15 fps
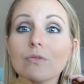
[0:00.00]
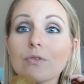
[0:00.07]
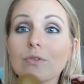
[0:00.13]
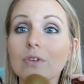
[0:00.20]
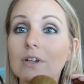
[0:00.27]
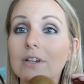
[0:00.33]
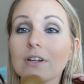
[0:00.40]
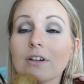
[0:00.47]

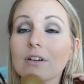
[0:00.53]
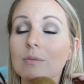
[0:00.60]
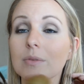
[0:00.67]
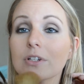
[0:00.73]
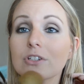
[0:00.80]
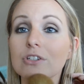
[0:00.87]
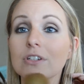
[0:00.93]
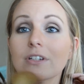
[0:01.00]
Right here on my
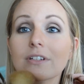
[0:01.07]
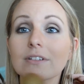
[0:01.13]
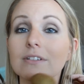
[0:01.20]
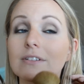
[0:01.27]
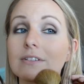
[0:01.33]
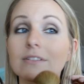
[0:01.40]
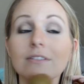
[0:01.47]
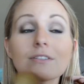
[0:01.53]
chin.
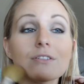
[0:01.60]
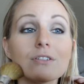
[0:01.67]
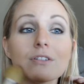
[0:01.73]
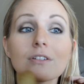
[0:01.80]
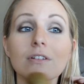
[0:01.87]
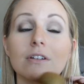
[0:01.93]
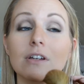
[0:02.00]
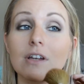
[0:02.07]

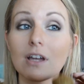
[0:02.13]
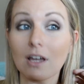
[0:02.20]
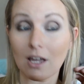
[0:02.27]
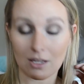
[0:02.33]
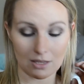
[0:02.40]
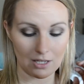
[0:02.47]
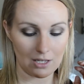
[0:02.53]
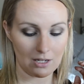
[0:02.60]

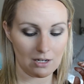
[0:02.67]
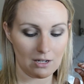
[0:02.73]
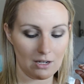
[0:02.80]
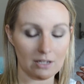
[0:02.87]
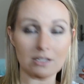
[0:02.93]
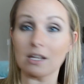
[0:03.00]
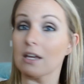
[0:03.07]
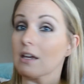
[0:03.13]
And then I
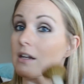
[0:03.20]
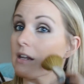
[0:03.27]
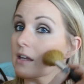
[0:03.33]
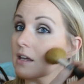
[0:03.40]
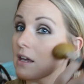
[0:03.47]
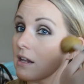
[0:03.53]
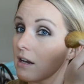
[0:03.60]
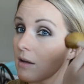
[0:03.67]
take it
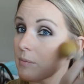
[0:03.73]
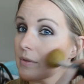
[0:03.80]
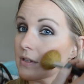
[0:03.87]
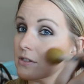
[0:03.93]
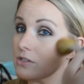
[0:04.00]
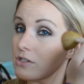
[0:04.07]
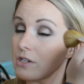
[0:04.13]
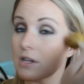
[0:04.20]
again up
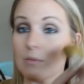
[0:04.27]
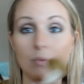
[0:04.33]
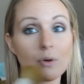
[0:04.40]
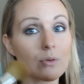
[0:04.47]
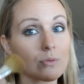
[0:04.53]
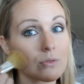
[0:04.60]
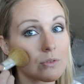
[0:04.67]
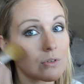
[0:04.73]
these
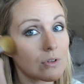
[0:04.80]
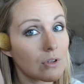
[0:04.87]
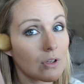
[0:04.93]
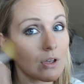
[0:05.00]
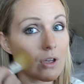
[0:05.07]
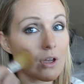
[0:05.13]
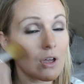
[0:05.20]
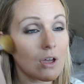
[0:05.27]
cheekbones.
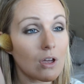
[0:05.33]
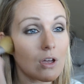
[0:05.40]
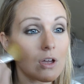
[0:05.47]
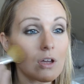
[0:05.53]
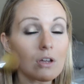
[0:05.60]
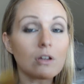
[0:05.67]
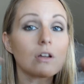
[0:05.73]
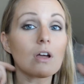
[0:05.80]

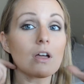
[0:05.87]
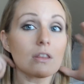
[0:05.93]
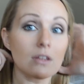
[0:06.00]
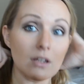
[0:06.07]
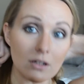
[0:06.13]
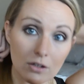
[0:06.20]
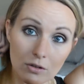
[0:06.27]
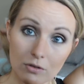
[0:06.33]
And
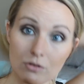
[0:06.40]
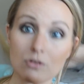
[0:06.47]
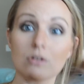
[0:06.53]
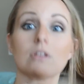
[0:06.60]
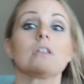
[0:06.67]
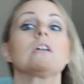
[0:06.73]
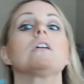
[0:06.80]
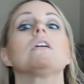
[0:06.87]
then
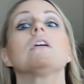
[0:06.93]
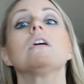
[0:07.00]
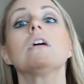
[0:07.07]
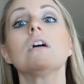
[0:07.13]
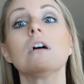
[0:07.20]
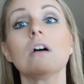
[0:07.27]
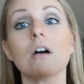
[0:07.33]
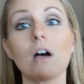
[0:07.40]
usually
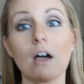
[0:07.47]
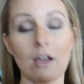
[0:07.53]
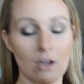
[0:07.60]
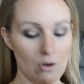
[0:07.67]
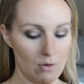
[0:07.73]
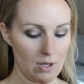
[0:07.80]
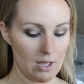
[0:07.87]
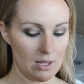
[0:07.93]
I
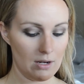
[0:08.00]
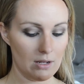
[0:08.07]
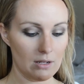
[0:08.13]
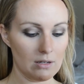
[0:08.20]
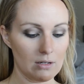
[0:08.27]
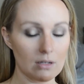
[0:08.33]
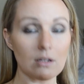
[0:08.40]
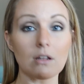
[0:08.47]
go ahead
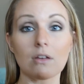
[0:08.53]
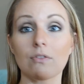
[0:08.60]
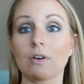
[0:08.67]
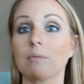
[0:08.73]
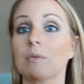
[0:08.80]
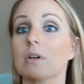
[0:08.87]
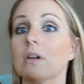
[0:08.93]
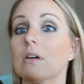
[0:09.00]
and, if
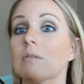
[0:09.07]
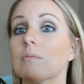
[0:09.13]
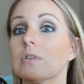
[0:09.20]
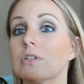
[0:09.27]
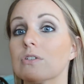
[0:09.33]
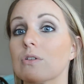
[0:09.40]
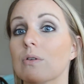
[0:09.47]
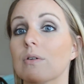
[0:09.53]
I'm going to be
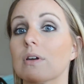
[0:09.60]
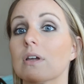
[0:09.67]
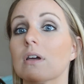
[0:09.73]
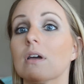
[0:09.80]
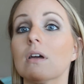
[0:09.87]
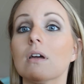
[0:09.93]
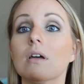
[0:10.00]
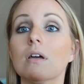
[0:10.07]
showing
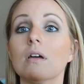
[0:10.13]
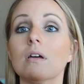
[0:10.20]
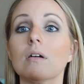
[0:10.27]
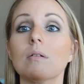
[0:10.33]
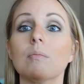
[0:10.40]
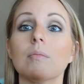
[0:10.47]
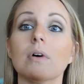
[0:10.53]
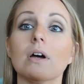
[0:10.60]

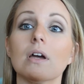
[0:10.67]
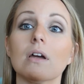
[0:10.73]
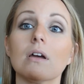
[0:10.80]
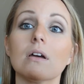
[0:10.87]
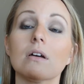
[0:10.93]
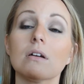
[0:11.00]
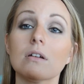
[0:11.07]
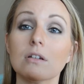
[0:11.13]
my
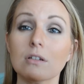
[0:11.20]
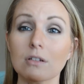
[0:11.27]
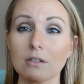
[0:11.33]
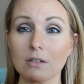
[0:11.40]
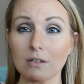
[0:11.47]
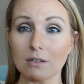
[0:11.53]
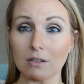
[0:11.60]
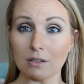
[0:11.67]

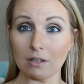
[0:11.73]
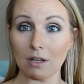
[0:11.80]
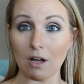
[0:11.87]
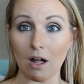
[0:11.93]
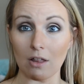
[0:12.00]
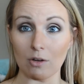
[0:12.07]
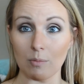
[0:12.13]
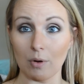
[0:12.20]

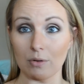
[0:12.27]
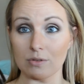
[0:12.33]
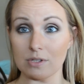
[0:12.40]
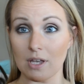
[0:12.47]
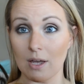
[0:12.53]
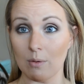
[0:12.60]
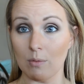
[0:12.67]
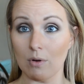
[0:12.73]
collarbones,
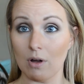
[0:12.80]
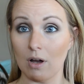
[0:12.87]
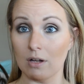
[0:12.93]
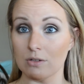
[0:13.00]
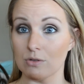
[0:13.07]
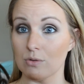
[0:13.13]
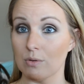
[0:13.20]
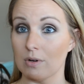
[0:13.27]
I will
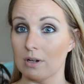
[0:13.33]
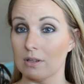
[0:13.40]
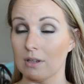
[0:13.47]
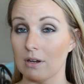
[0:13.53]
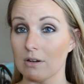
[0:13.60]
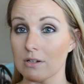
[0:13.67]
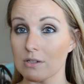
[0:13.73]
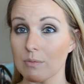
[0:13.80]
contour in
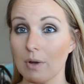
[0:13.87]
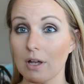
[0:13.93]
there as